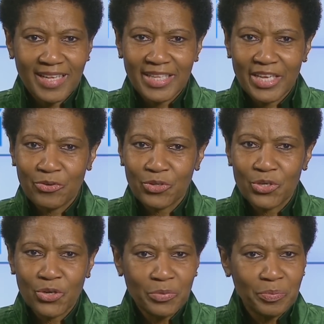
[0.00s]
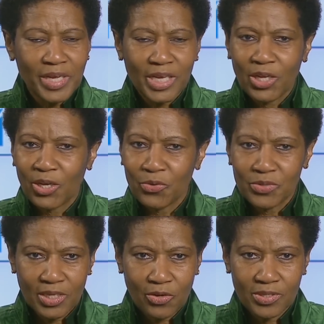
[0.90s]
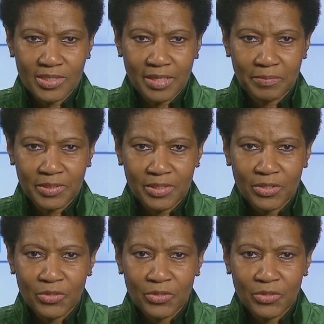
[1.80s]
There could not be a closer concept